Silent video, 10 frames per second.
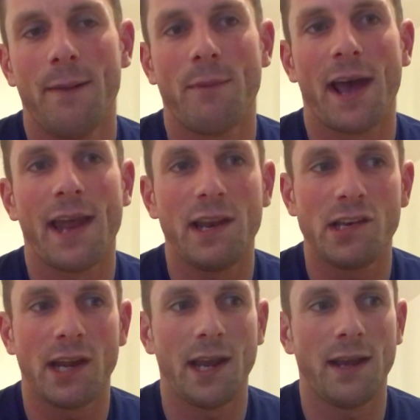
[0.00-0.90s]
my
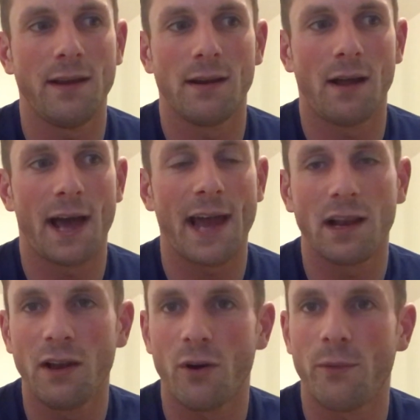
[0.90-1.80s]
energy, like, had
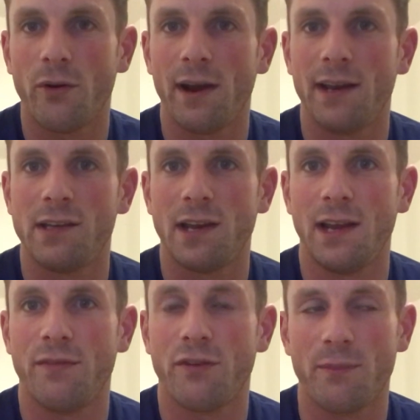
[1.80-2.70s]
a lot more
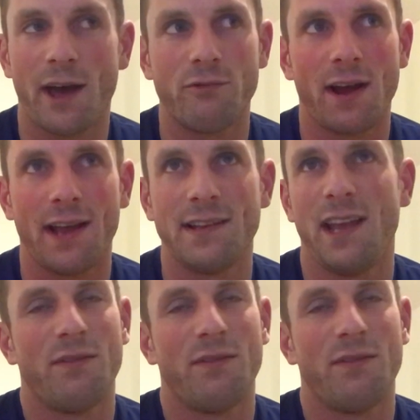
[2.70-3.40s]
energy from that rest,